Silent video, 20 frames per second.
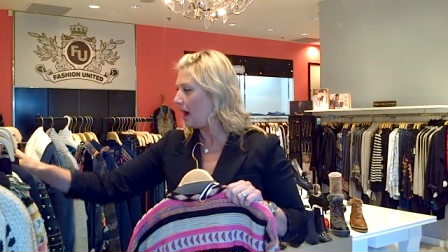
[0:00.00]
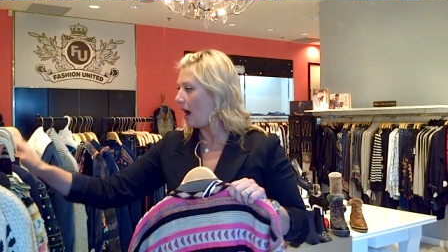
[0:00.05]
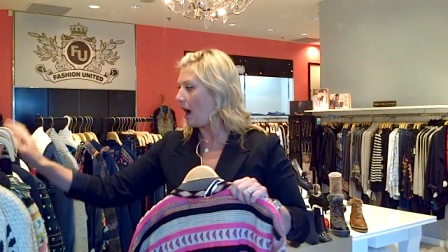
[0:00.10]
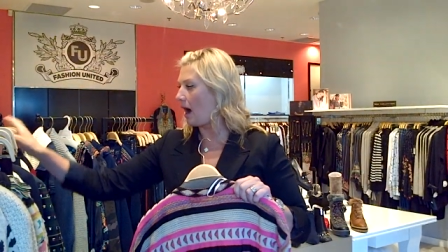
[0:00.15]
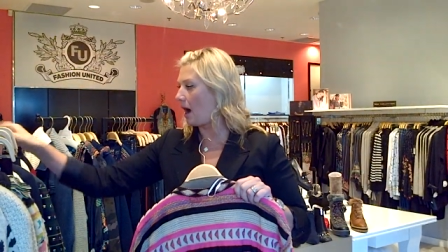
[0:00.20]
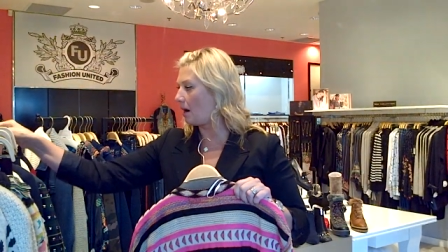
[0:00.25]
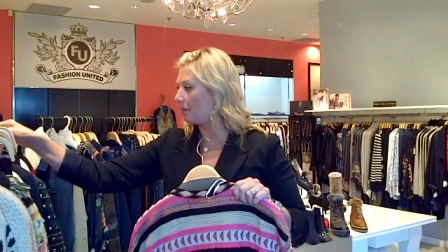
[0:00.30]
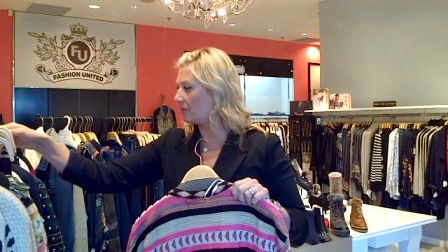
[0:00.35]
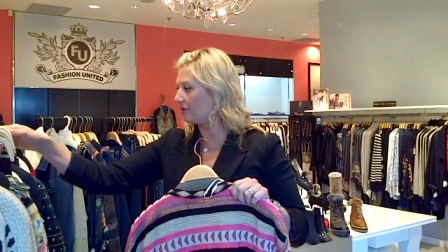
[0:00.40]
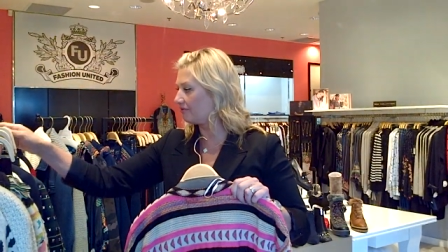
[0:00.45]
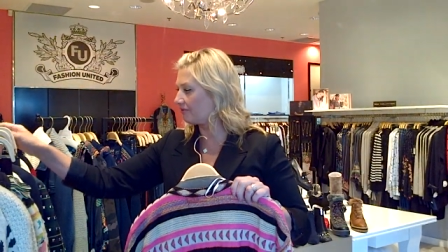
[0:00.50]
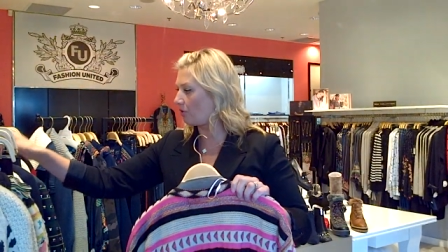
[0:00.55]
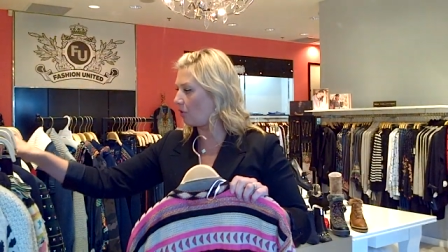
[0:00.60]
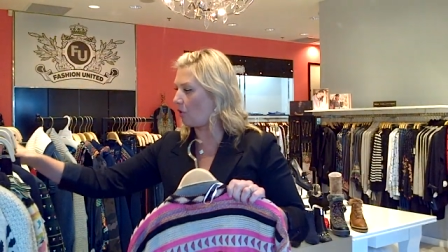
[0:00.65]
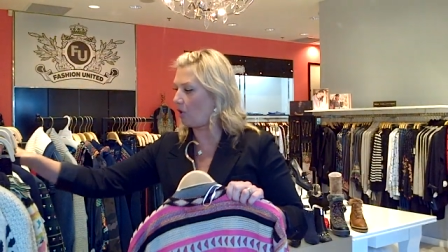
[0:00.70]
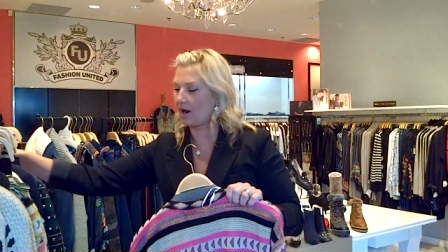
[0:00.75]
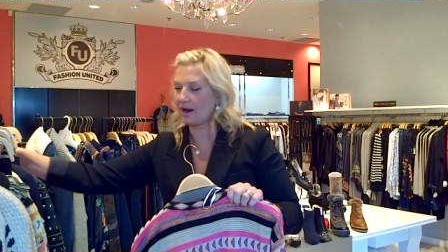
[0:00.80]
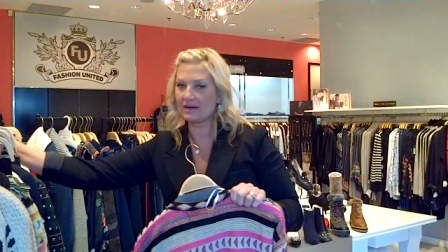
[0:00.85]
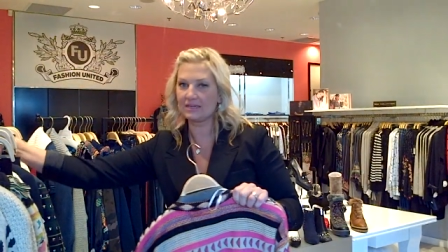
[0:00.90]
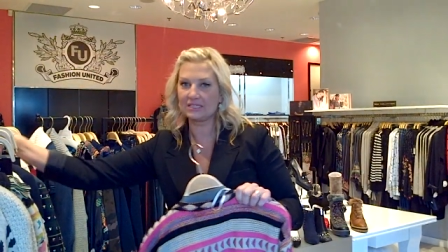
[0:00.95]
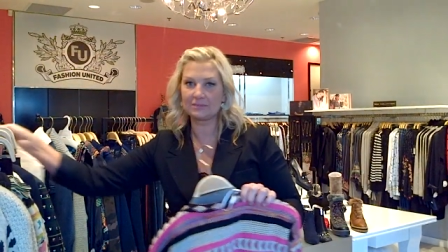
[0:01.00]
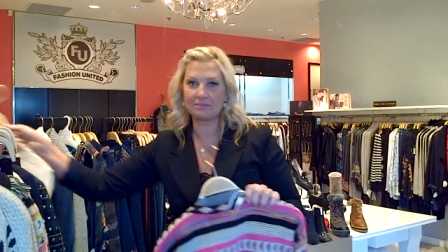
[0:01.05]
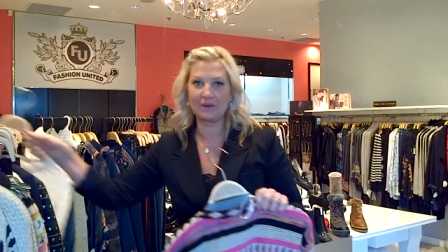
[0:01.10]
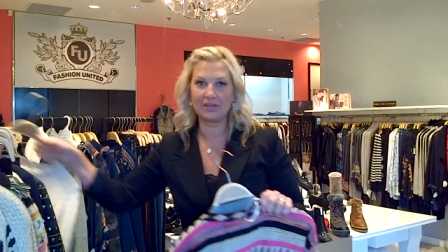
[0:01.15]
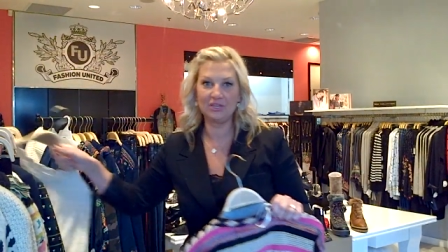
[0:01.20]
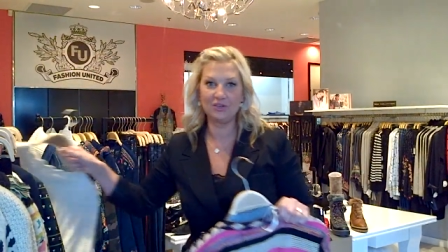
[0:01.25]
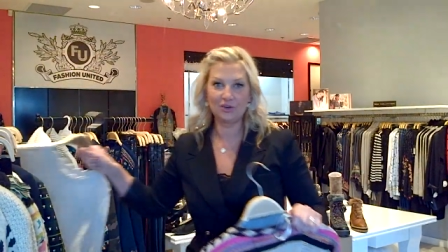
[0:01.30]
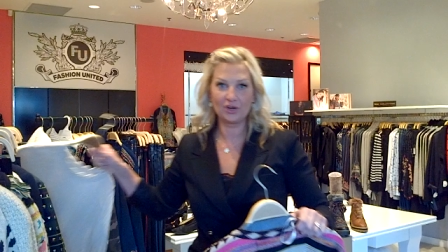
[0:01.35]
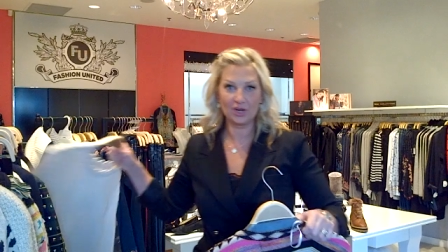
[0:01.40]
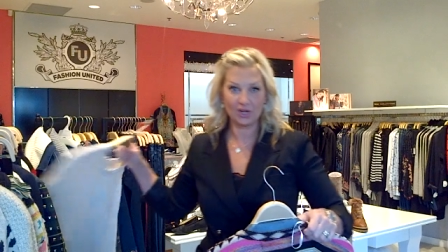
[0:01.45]
um, of course,
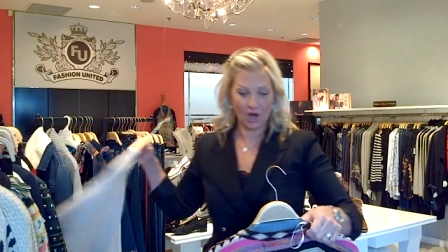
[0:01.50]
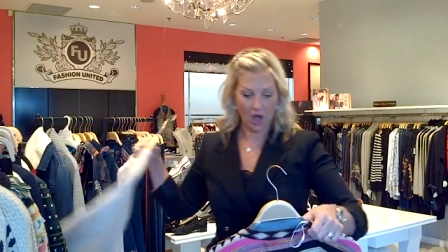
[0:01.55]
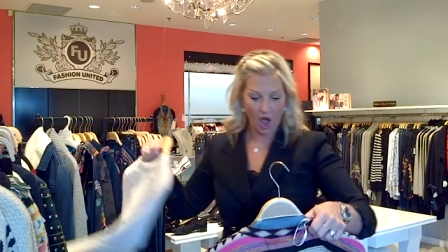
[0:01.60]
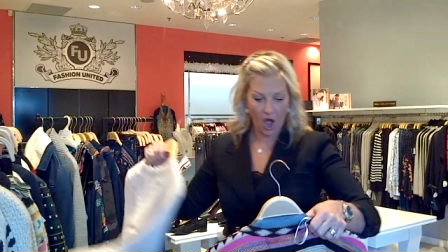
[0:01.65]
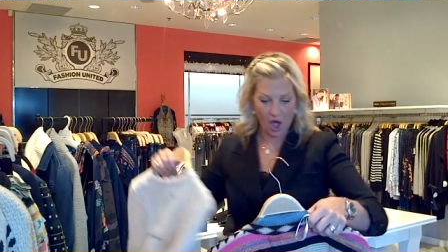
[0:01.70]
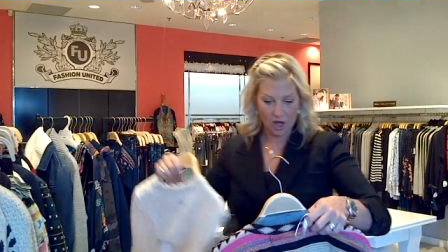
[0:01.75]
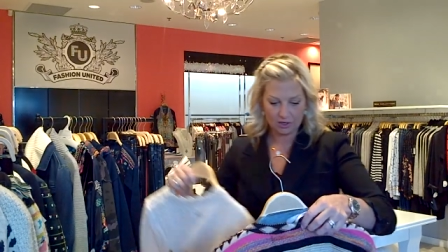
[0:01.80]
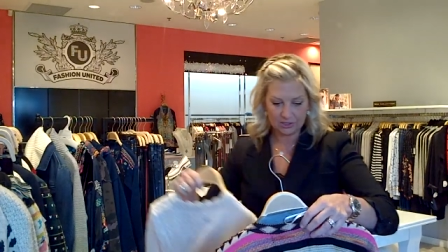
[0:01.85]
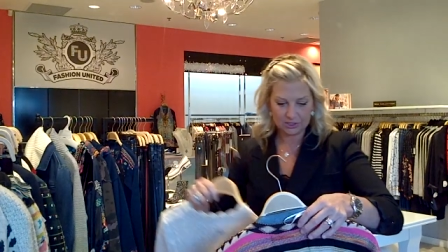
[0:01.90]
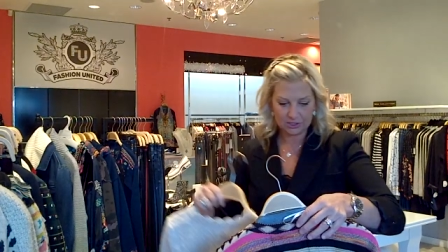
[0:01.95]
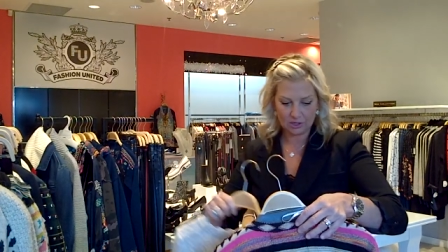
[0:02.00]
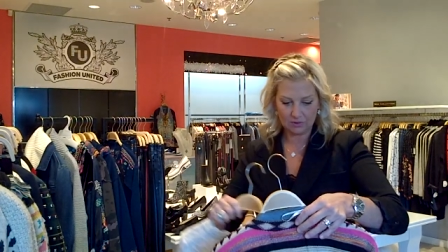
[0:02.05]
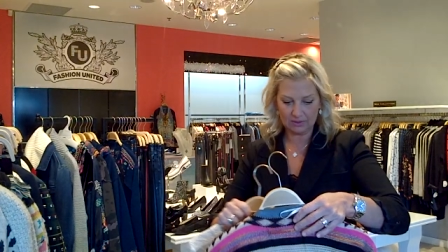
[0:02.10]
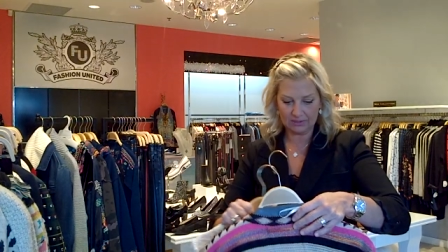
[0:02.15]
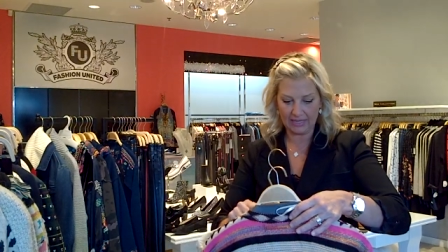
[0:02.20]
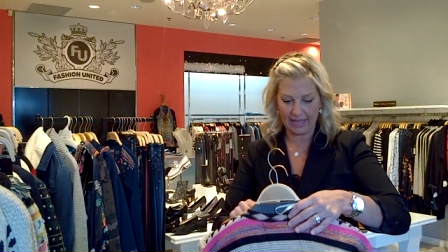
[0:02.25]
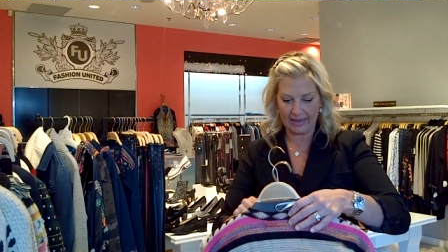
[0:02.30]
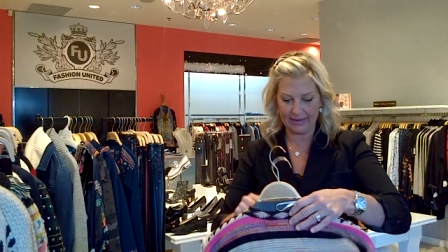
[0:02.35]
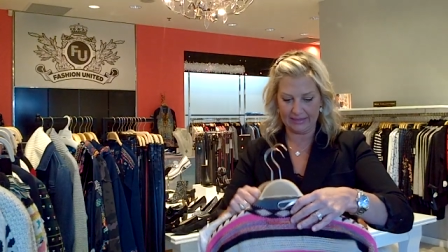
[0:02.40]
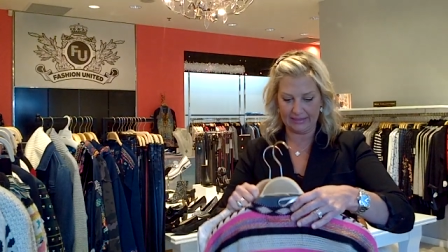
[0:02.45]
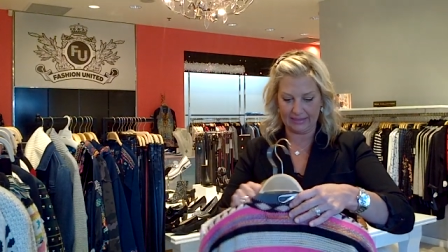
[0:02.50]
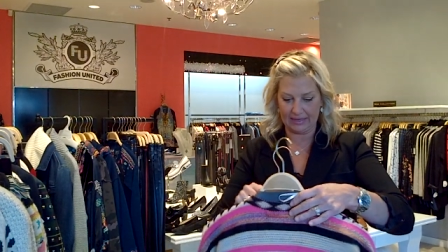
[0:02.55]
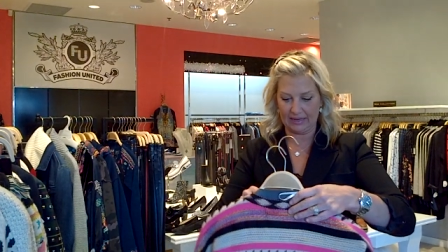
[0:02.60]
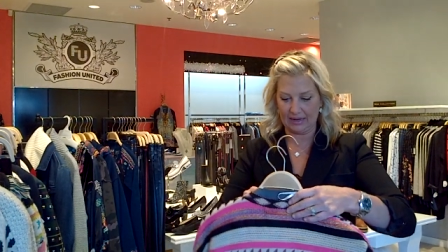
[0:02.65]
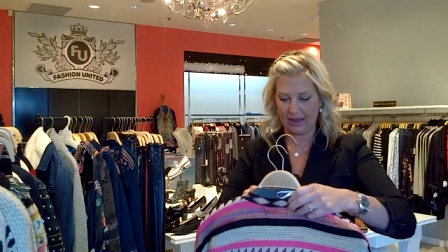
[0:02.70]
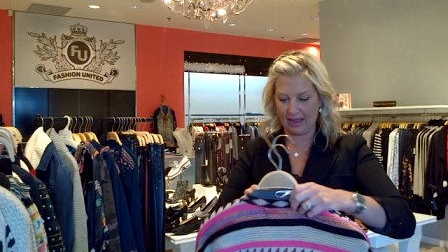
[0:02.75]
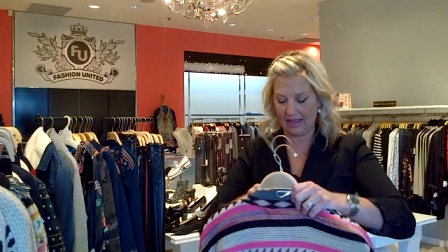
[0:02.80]
but you could also lighten it.